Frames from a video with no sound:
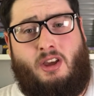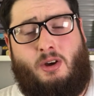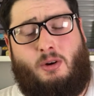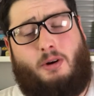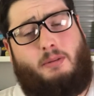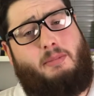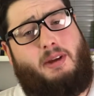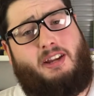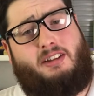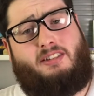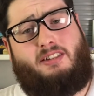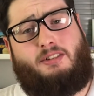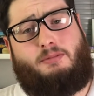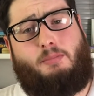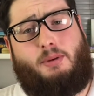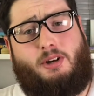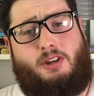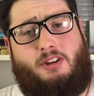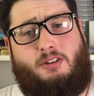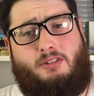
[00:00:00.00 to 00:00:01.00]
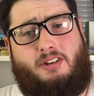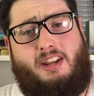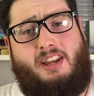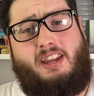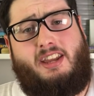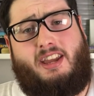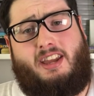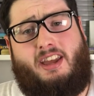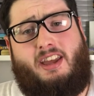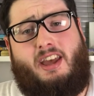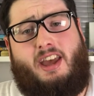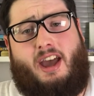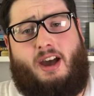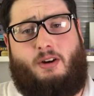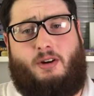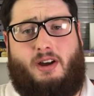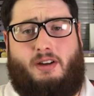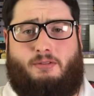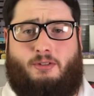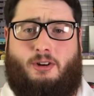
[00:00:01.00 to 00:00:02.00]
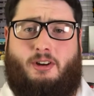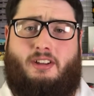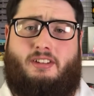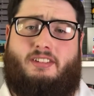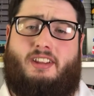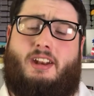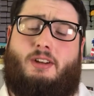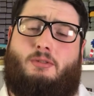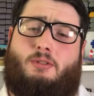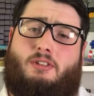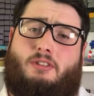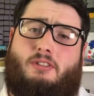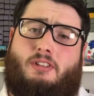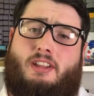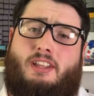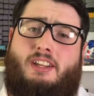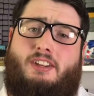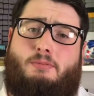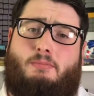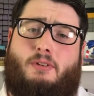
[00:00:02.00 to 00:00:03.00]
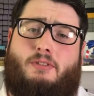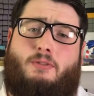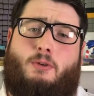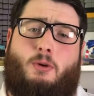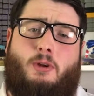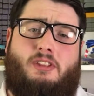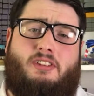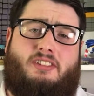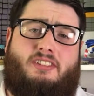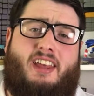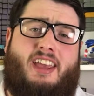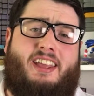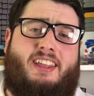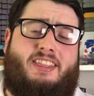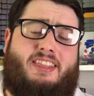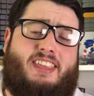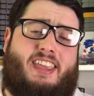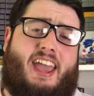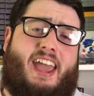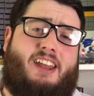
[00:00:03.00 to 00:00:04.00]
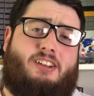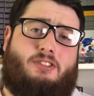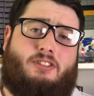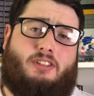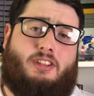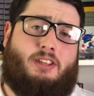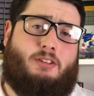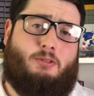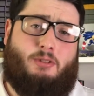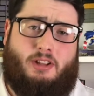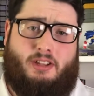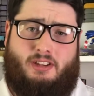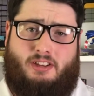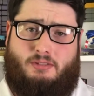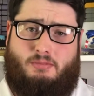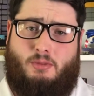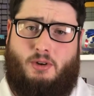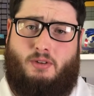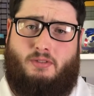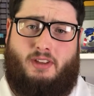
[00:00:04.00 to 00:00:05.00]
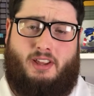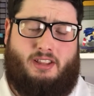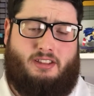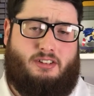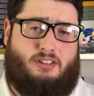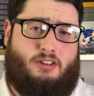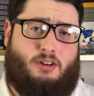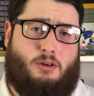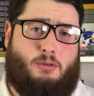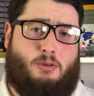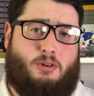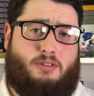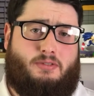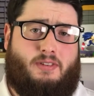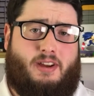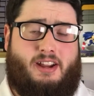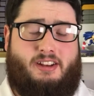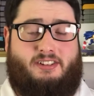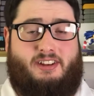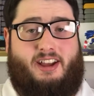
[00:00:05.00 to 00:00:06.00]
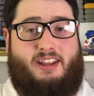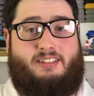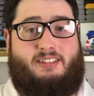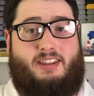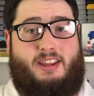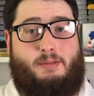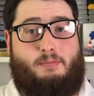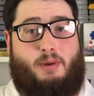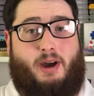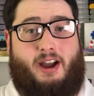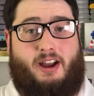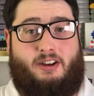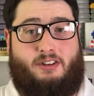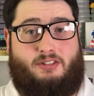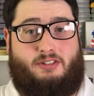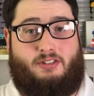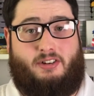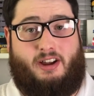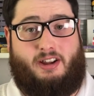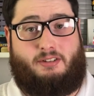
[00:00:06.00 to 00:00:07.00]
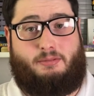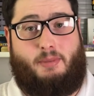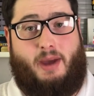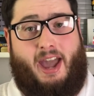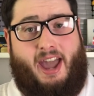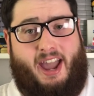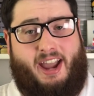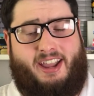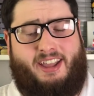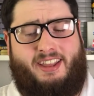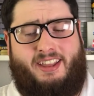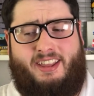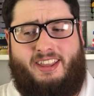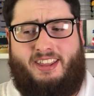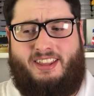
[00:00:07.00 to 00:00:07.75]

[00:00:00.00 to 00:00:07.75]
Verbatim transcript: What makes this book unique, however, is that it was released before the second theatrically released movie in the Star Wars franchise, The Empire Strikes Back.